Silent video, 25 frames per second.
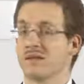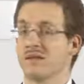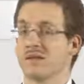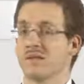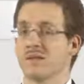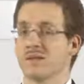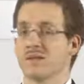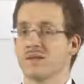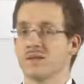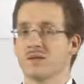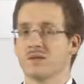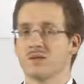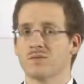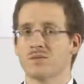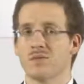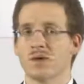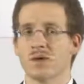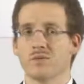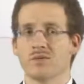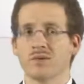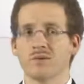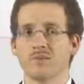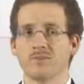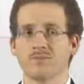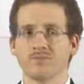a research
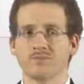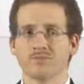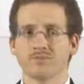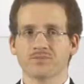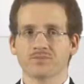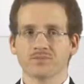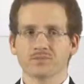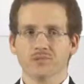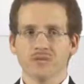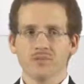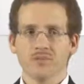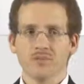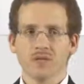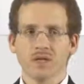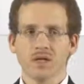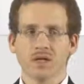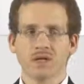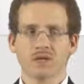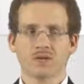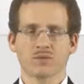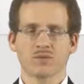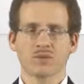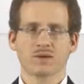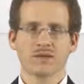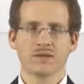problem.
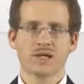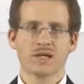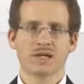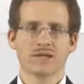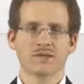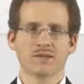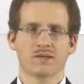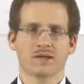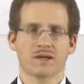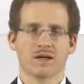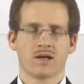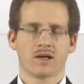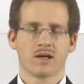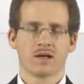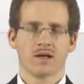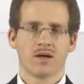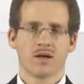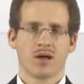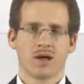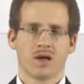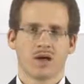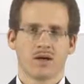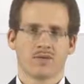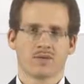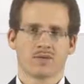It relates
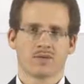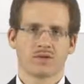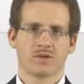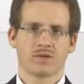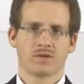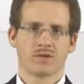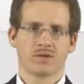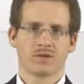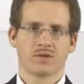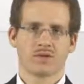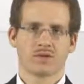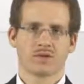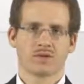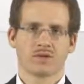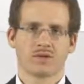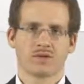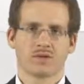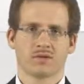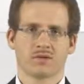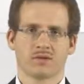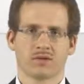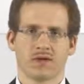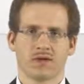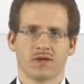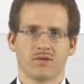to the
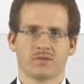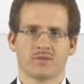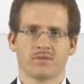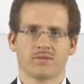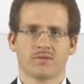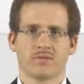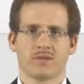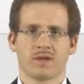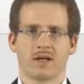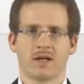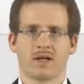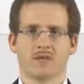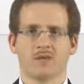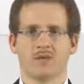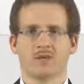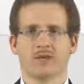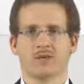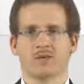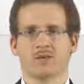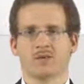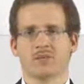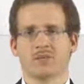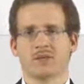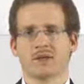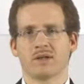so-called
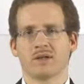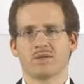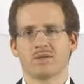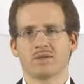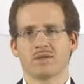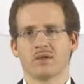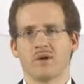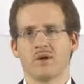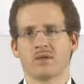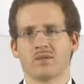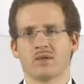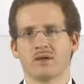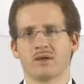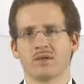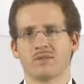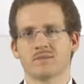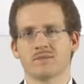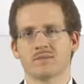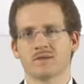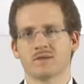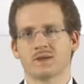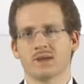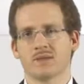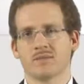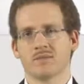NP-complete
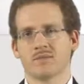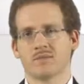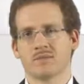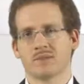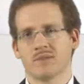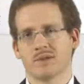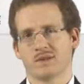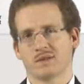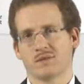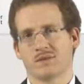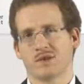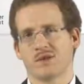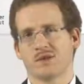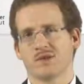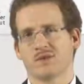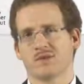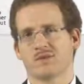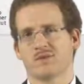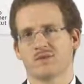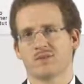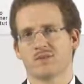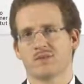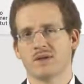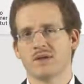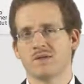problems, especially
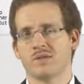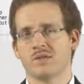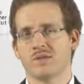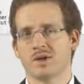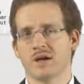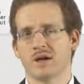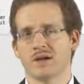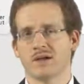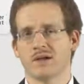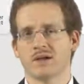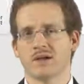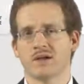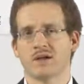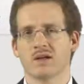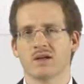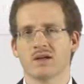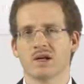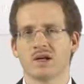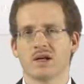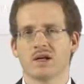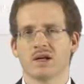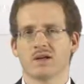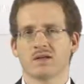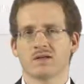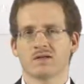to bin packing.
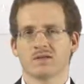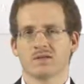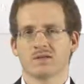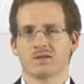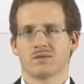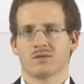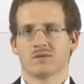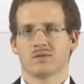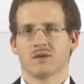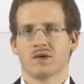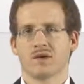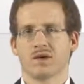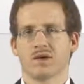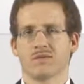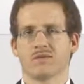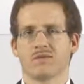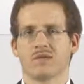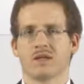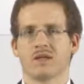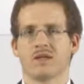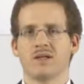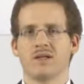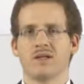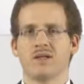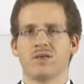So
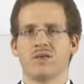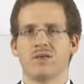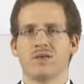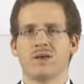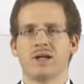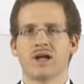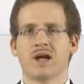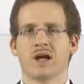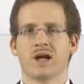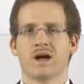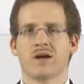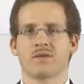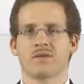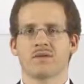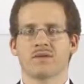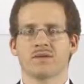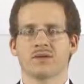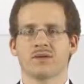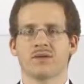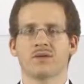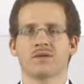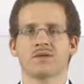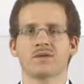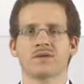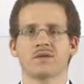here we have
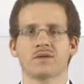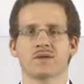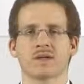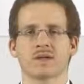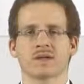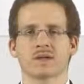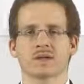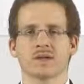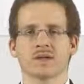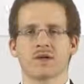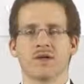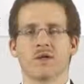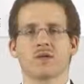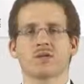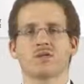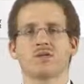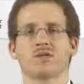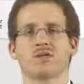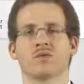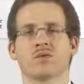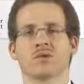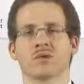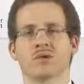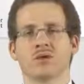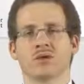an interesting
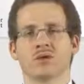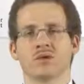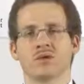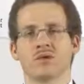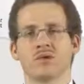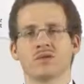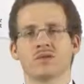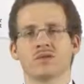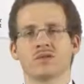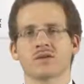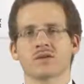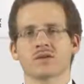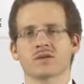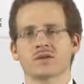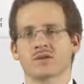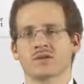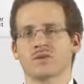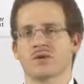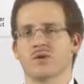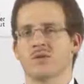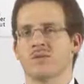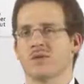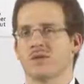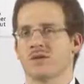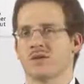ongoing research
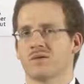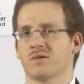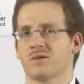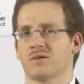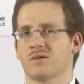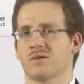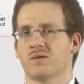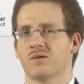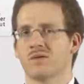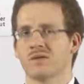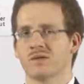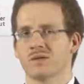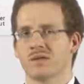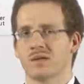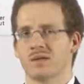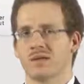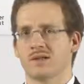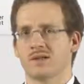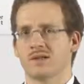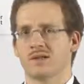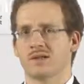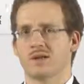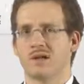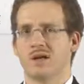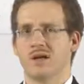topic in computer
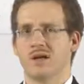science,